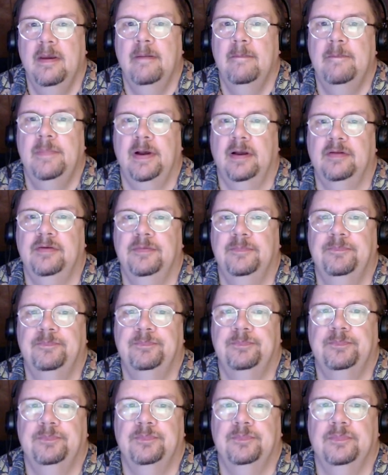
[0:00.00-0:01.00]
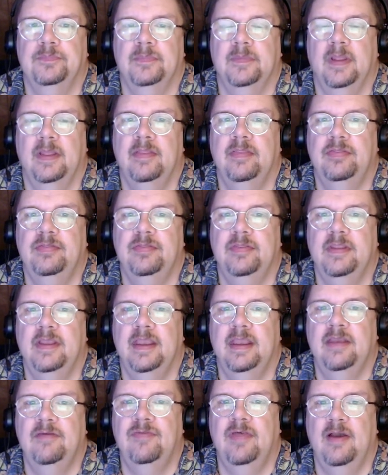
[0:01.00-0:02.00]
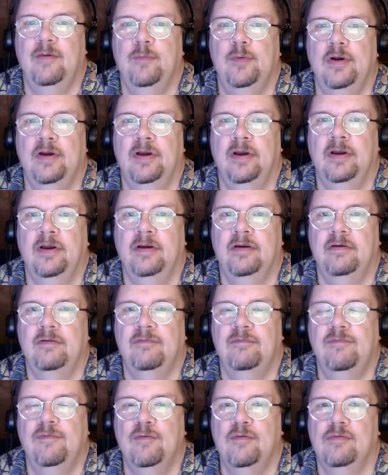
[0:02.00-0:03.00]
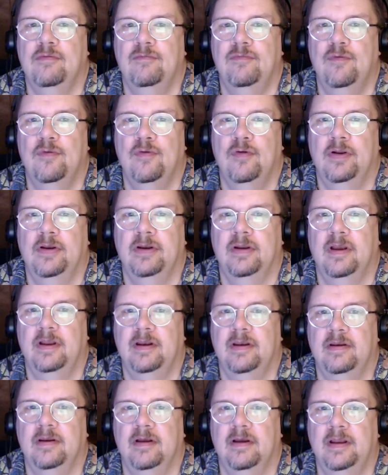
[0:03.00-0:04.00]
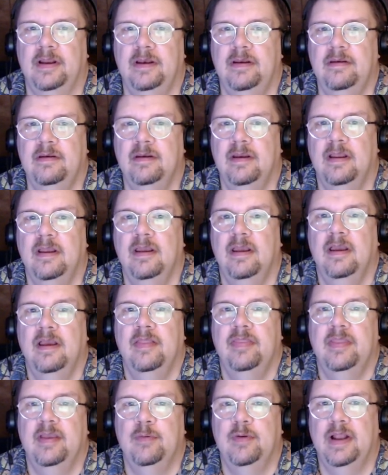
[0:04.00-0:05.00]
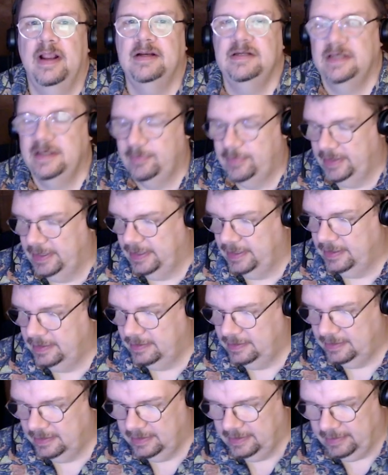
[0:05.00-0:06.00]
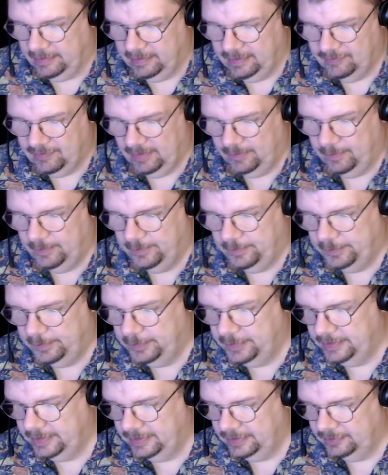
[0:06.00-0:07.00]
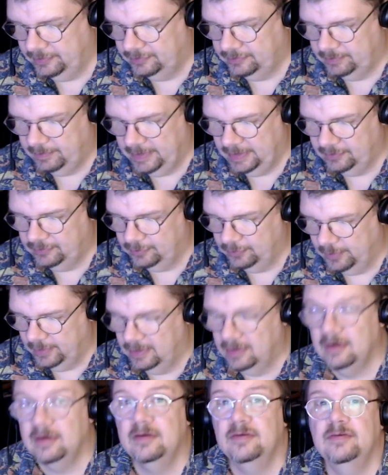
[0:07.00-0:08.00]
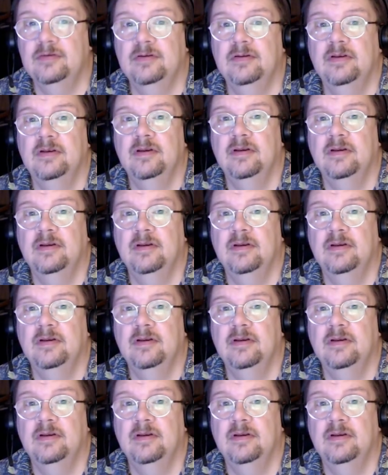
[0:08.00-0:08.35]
But if that were 4 and 4 and 9 and 9, there would actually be, if I put it as pencil marks,